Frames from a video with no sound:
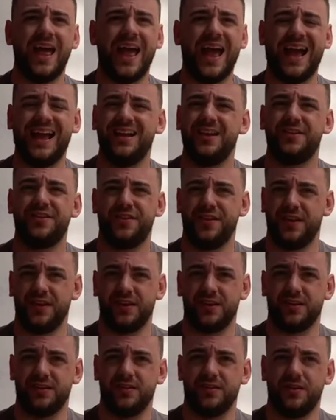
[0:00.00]
anything
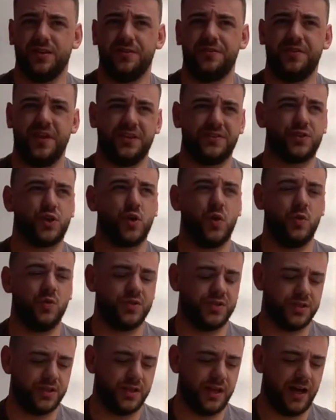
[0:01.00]
that
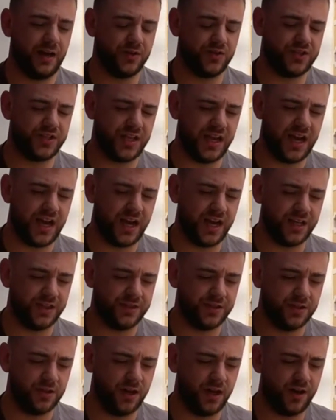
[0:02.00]
goes outside
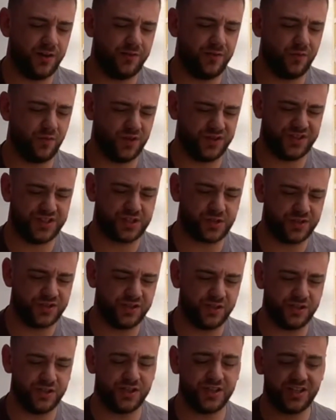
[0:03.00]
of what's
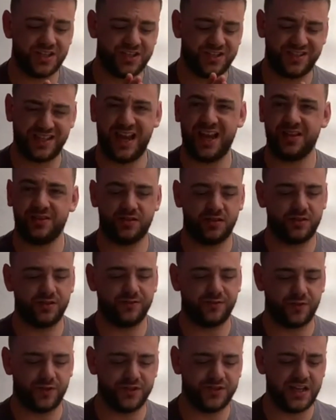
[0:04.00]
considered standard
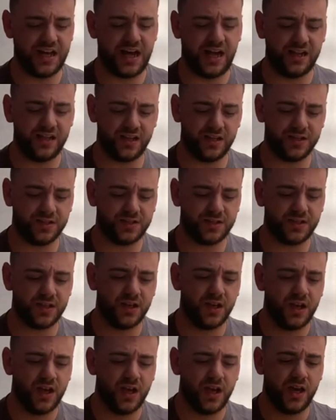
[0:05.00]
for Italians
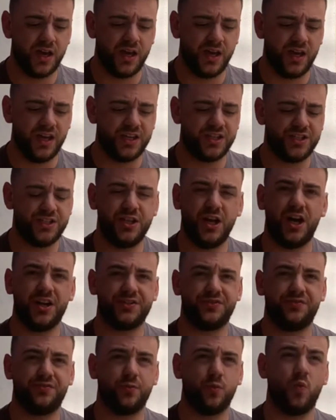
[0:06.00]
is not
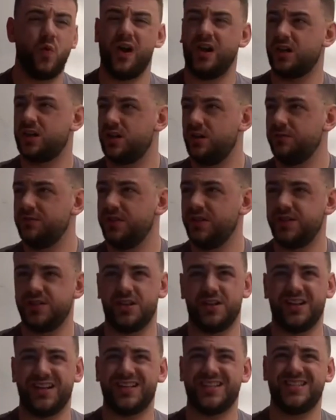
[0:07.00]
welcomed, is
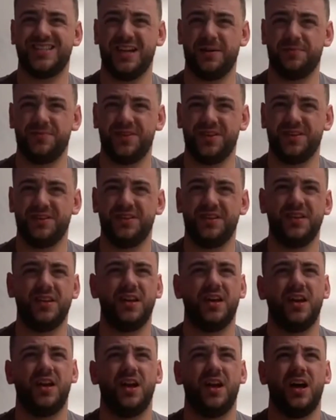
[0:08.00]
not accepted.
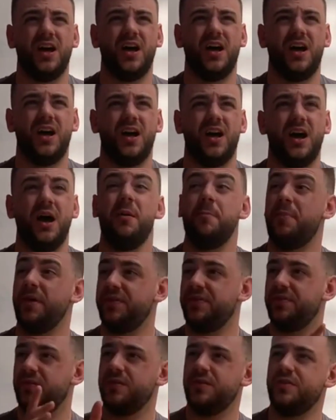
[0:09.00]
But
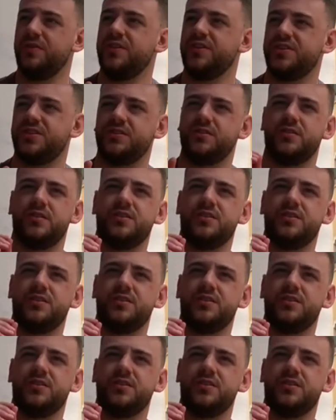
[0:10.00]
this